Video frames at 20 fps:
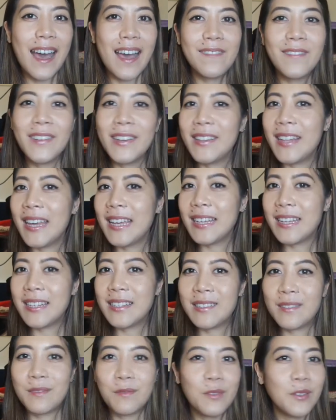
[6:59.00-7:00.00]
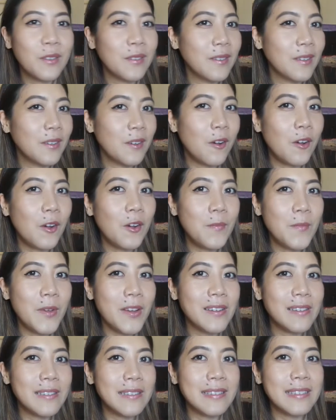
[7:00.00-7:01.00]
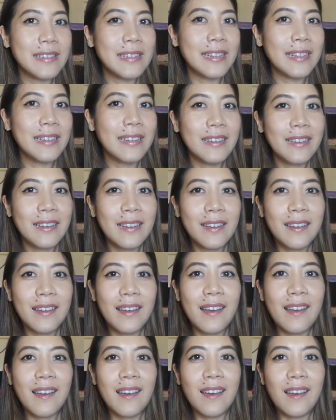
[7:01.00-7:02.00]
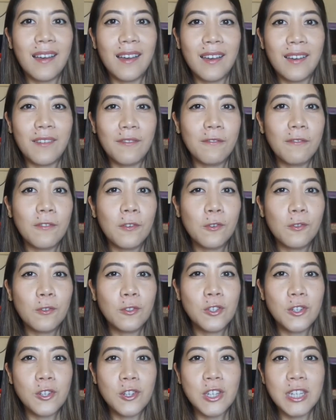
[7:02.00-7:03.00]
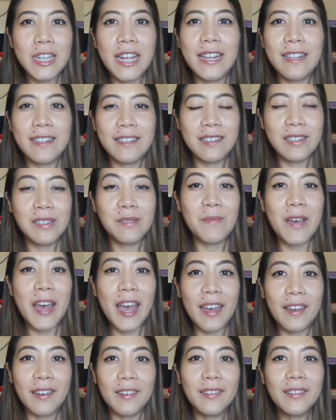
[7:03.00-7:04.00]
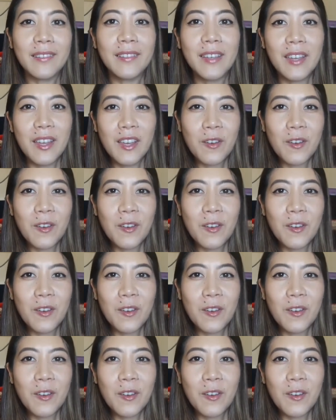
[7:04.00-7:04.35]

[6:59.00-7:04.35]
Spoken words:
I feel like it's almost a full Duchenne smile,